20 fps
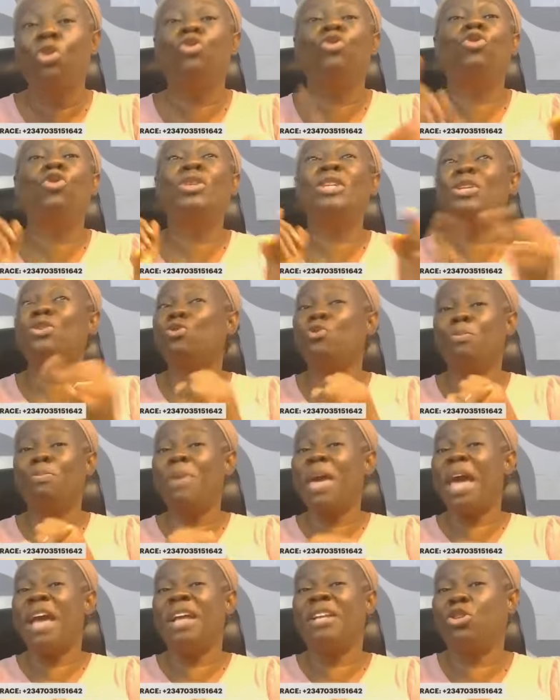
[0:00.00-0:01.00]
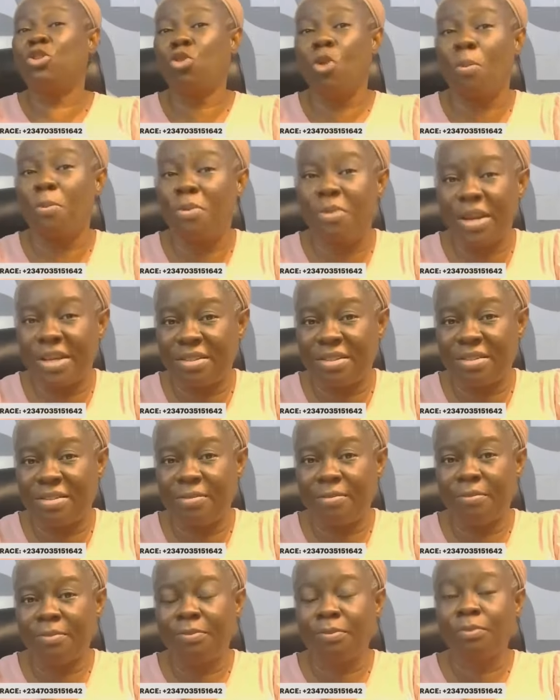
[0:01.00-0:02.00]
You don't need to pay any shop rent.
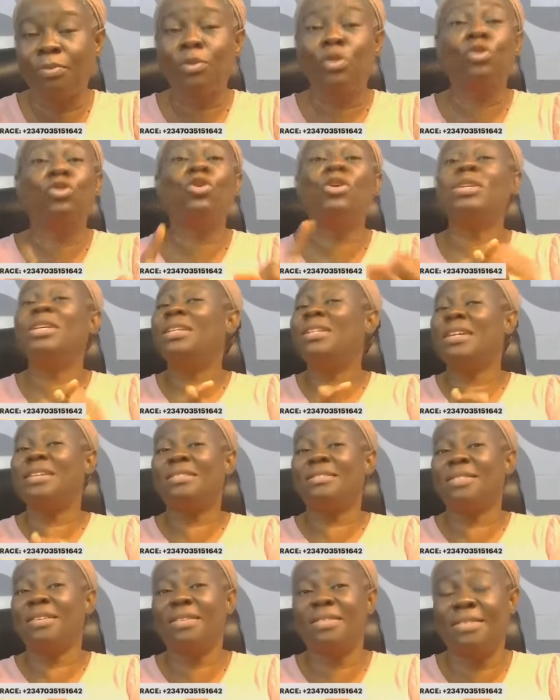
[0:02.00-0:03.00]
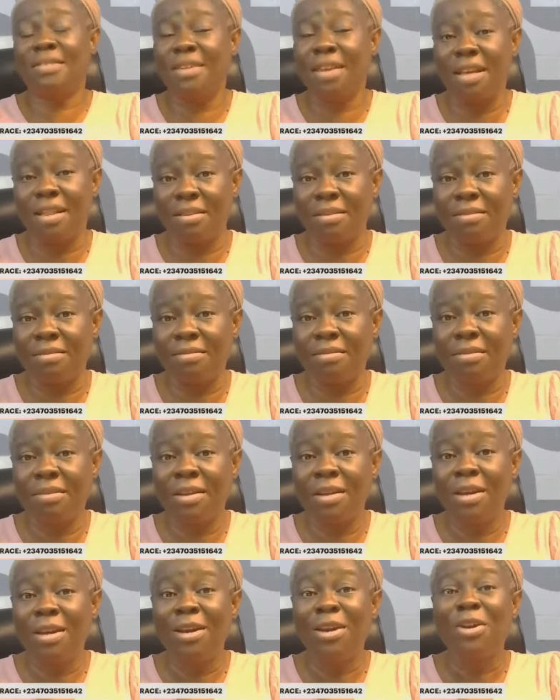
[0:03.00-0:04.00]
You don't need a sales girl.
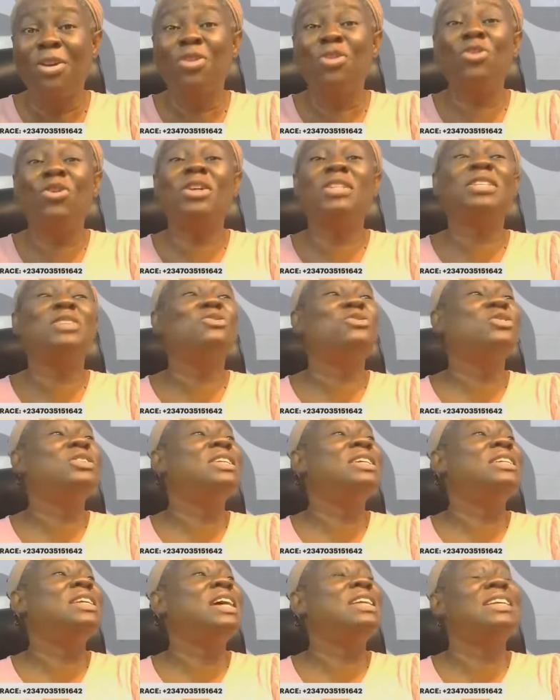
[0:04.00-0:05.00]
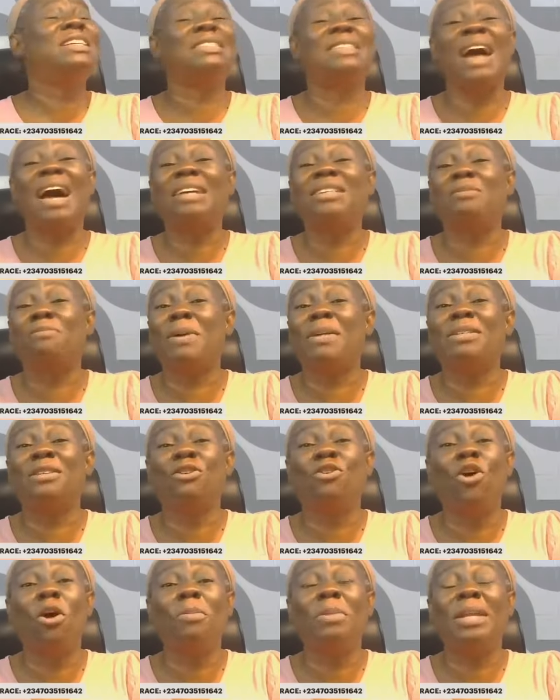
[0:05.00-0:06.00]
You don't even need any tax
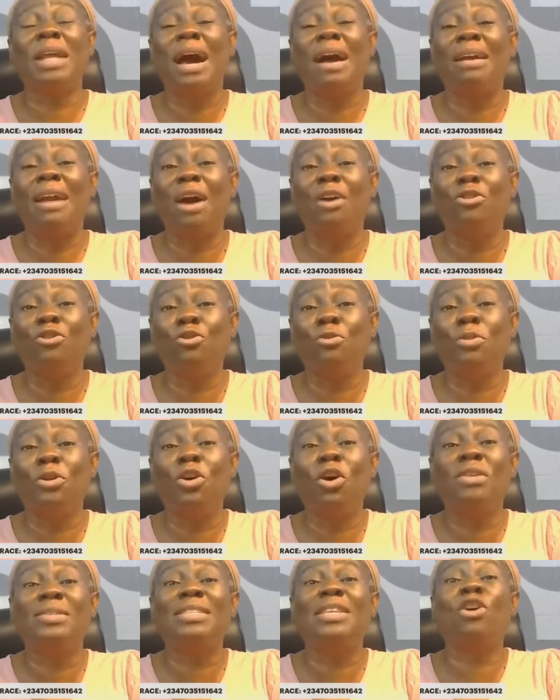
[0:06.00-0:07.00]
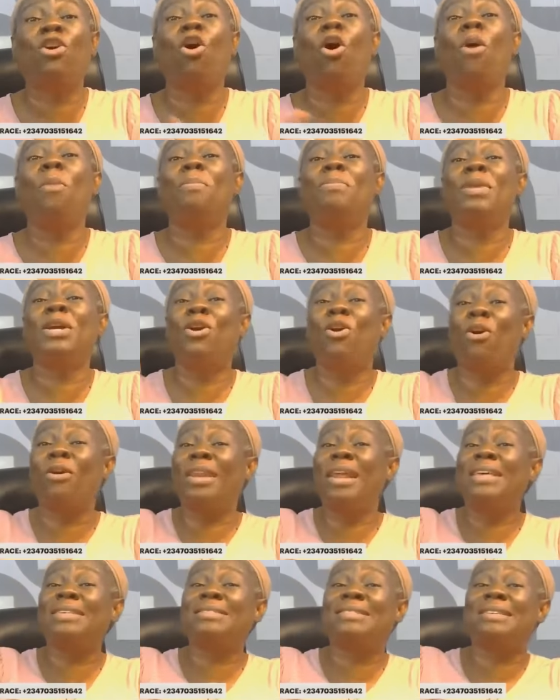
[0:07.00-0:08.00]
person coming around you because the company
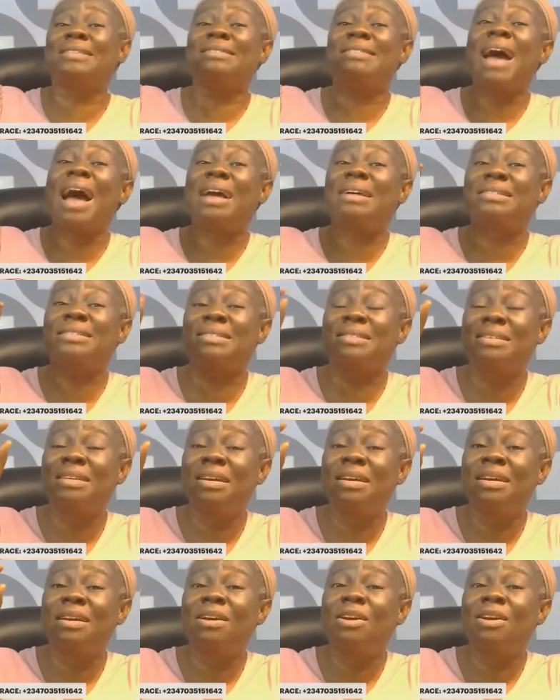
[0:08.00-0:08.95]
collects the tax